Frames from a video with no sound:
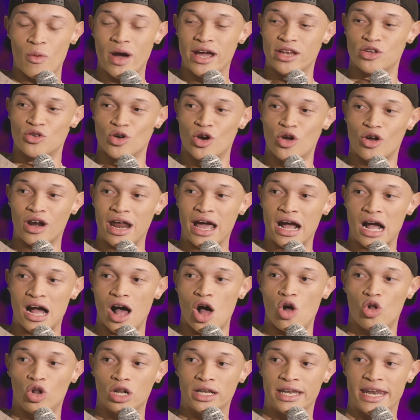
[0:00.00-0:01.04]
wait, you look like an
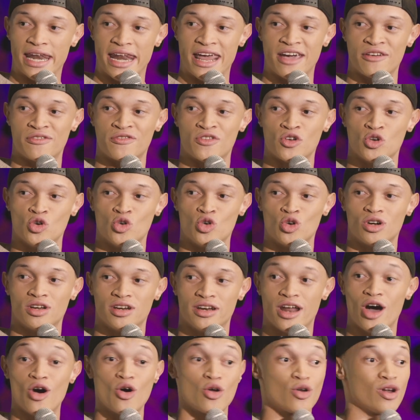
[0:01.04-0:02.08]
old nephew.
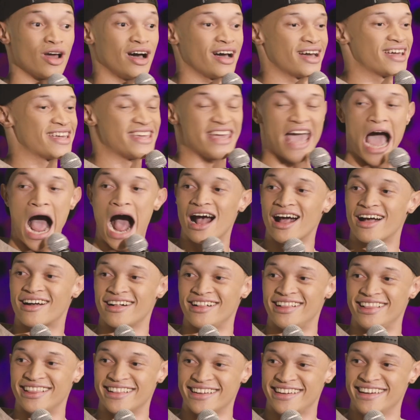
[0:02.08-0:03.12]
No, a young
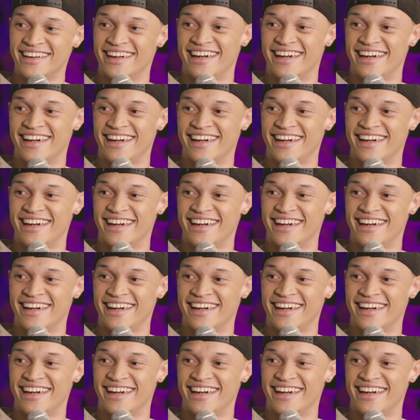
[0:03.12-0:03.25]
uncle.